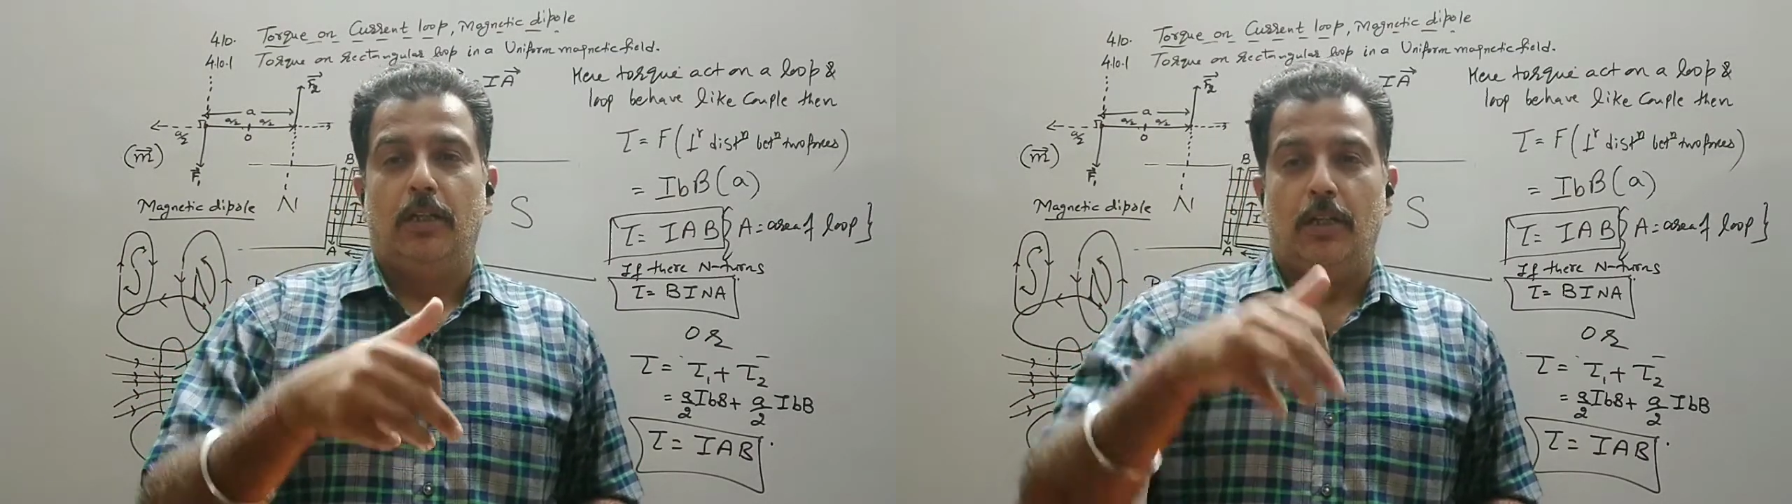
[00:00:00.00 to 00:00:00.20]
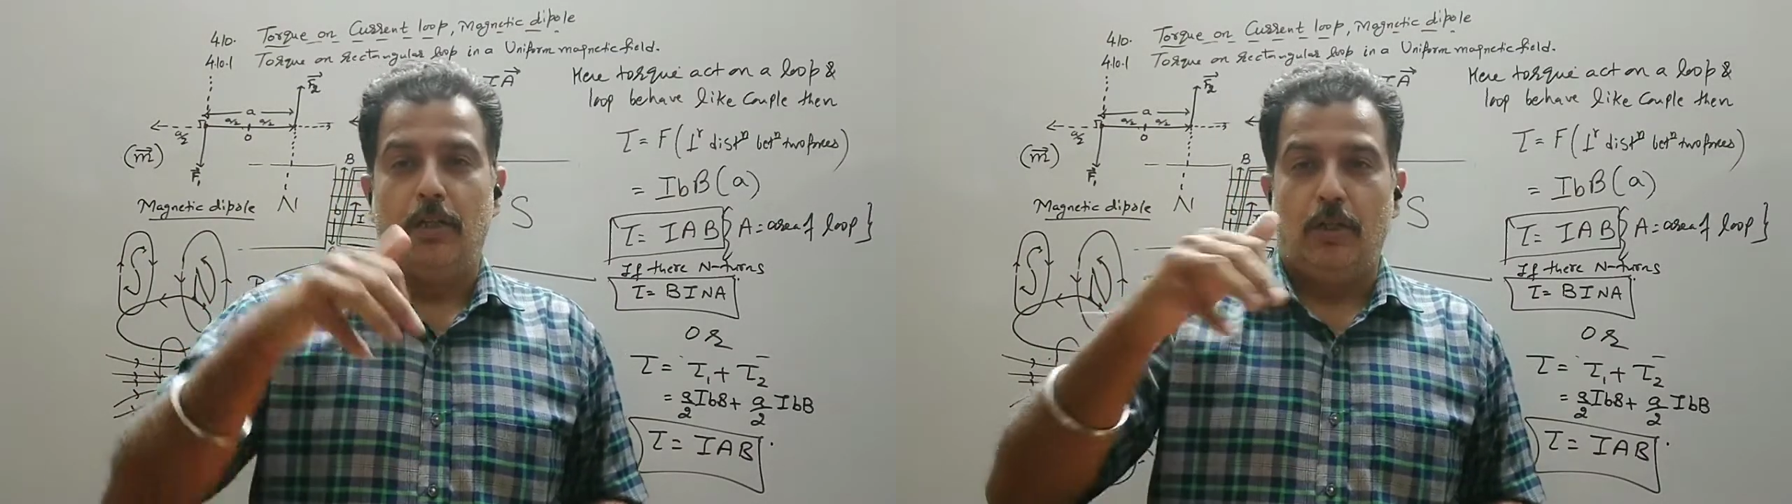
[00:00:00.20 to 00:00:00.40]

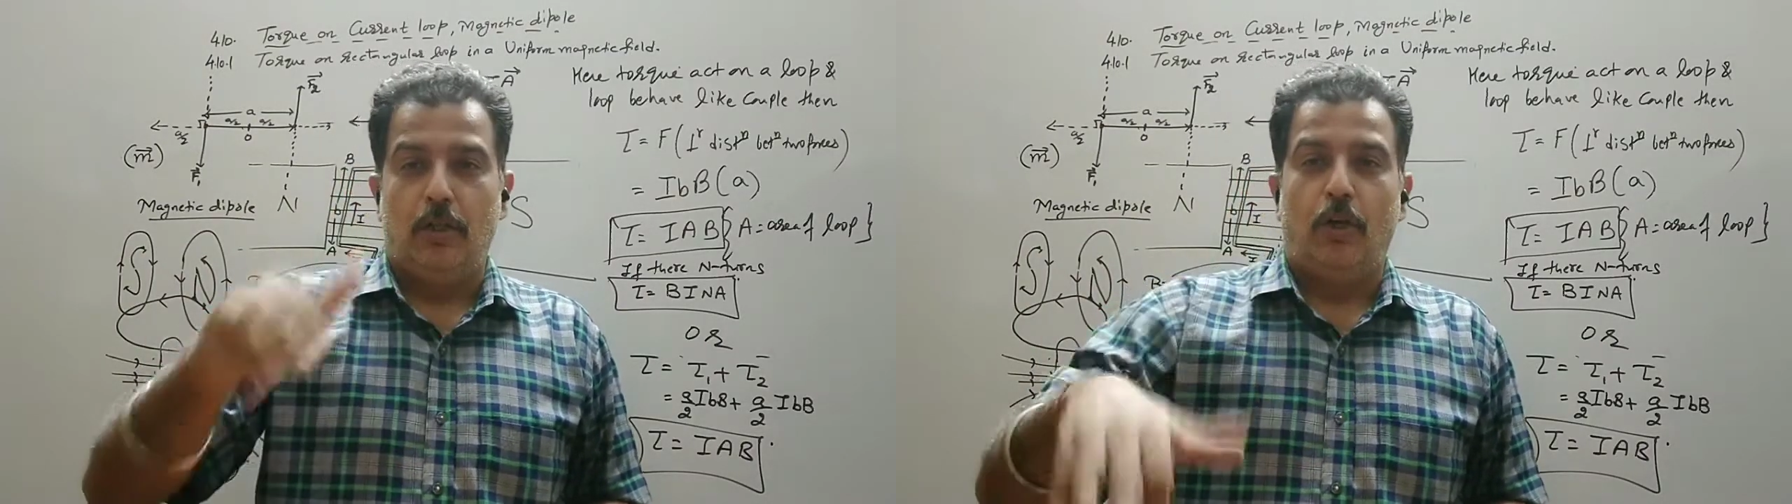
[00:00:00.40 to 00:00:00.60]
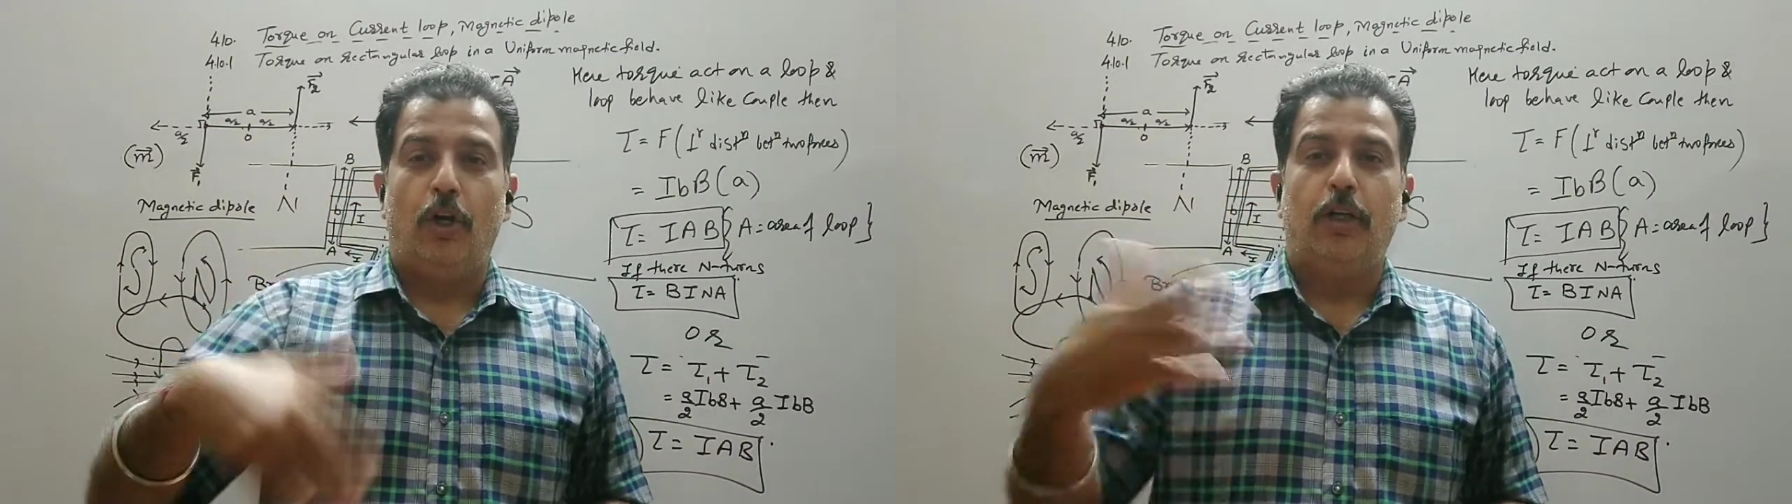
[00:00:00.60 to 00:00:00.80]

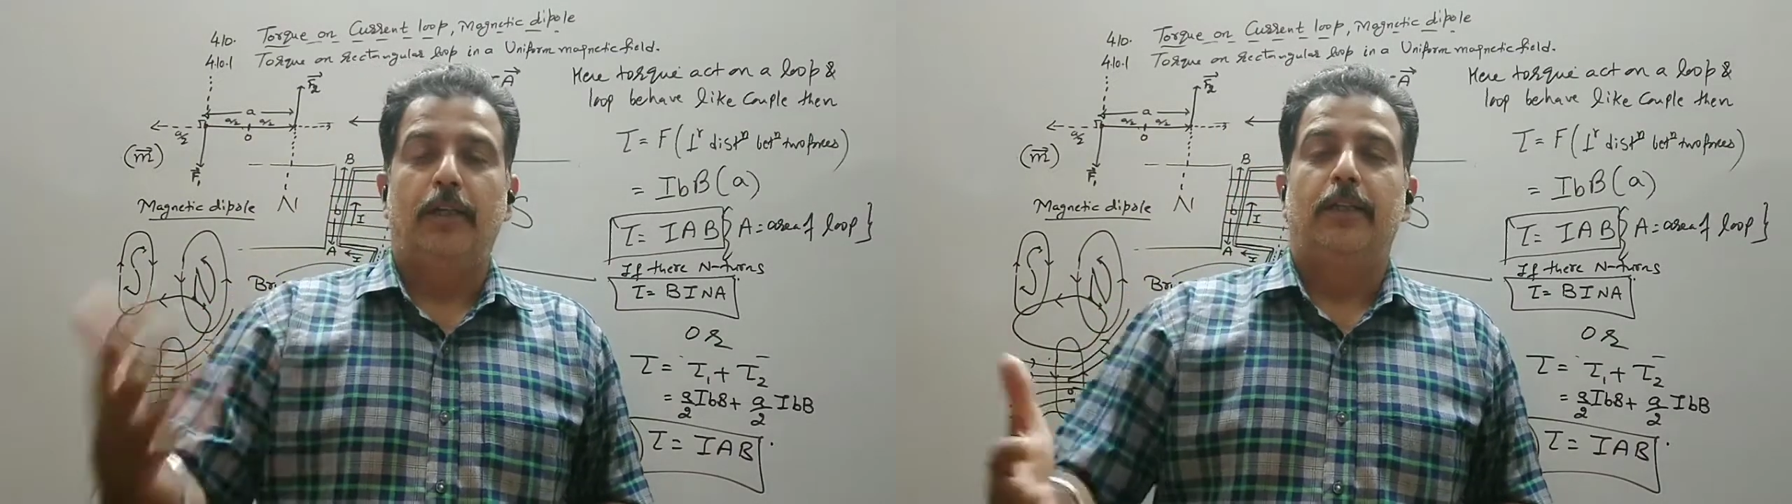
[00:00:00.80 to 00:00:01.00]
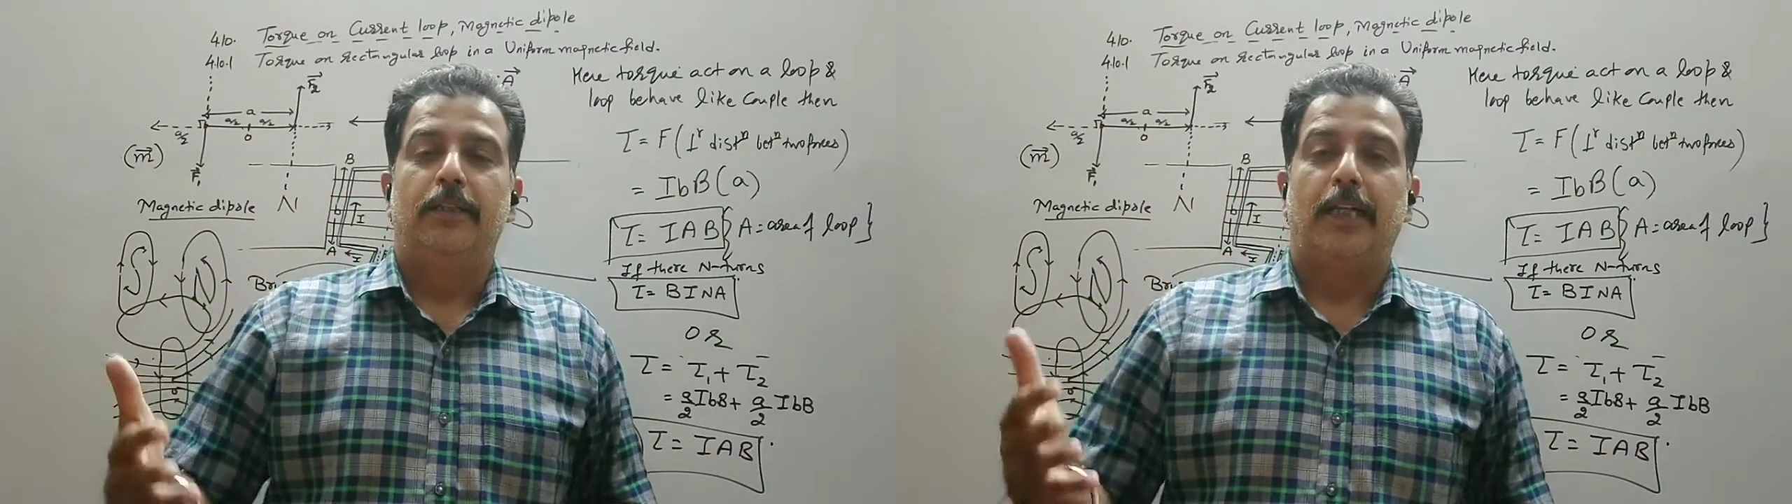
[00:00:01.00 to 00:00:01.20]

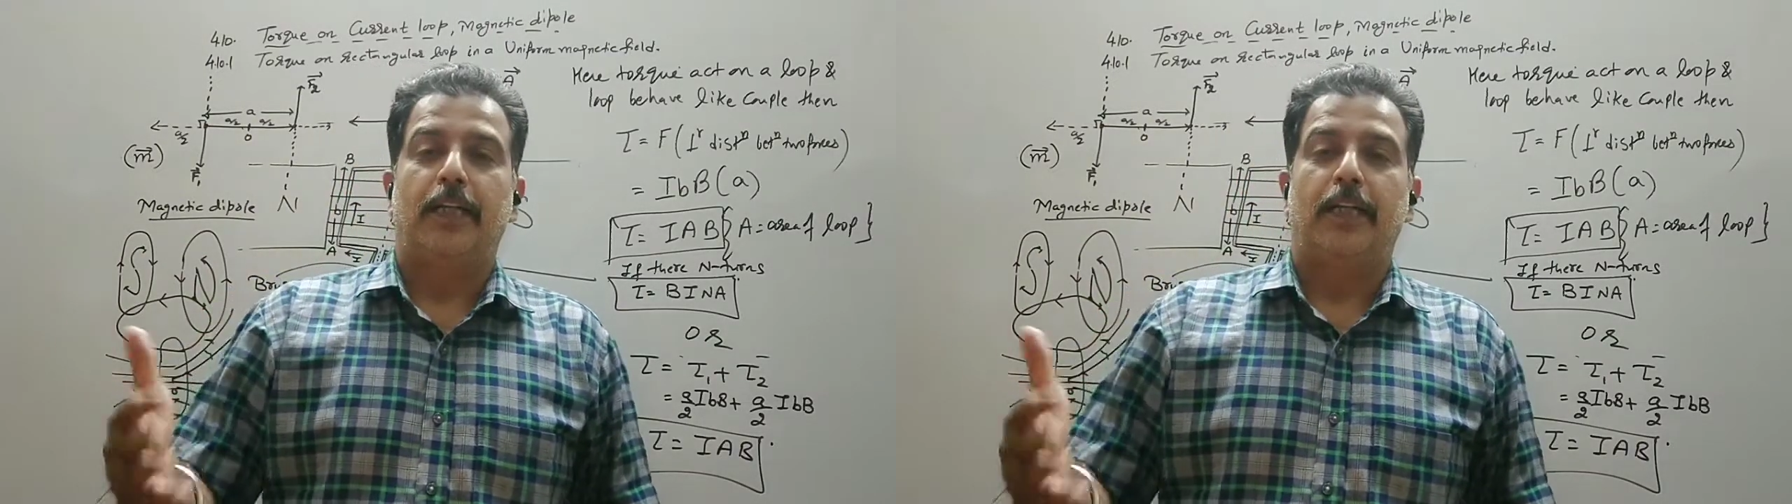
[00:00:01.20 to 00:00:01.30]
or the